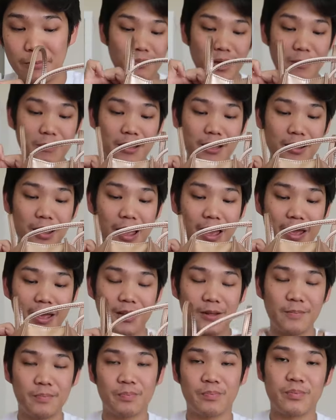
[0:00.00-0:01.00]
Maybe,
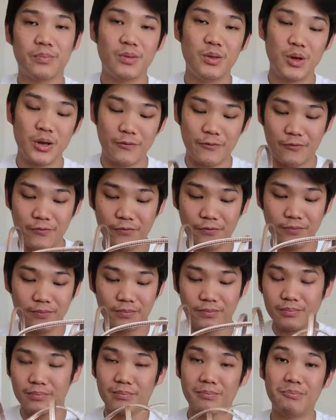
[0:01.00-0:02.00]
like, you could
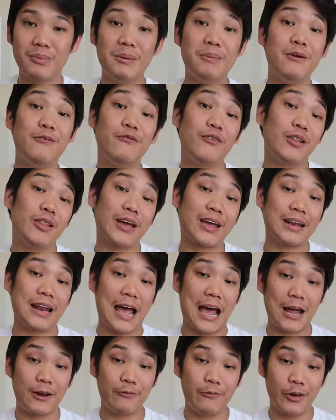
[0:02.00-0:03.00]
maybe fit like an
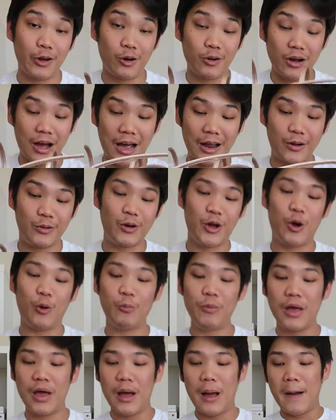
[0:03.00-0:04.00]
Advil, I don't
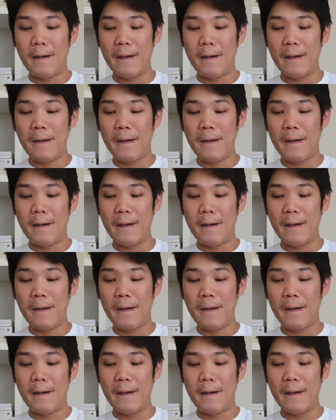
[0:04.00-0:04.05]
know.